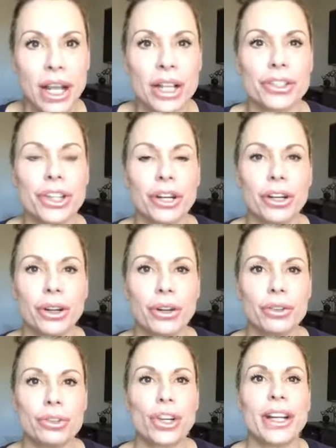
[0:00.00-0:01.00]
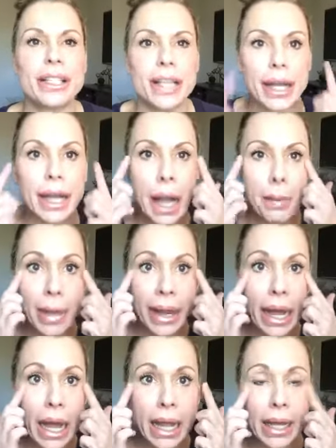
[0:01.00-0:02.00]
So, Tracy, I got my
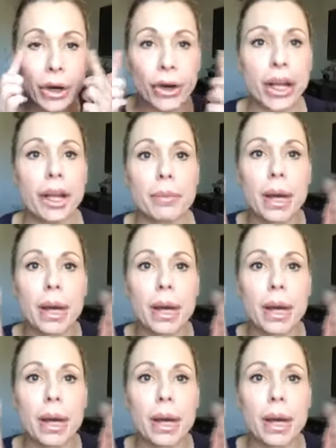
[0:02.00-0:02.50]
eye cream.